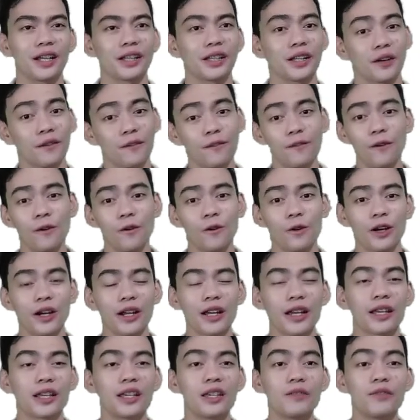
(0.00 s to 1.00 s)

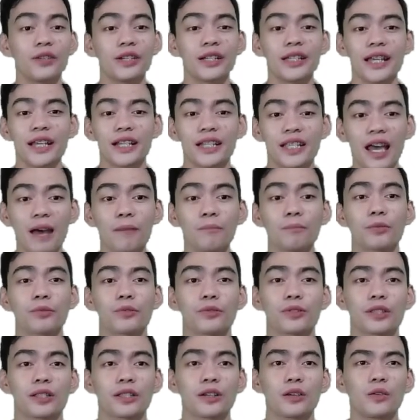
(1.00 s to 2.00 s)
Therefore, given the
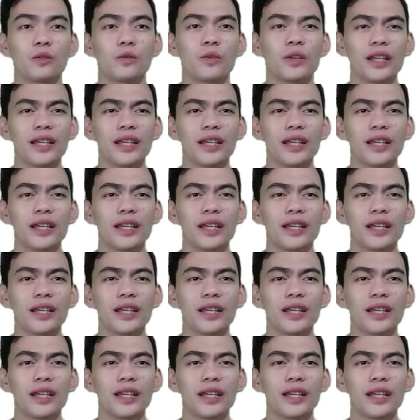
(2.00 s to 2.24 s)
examples,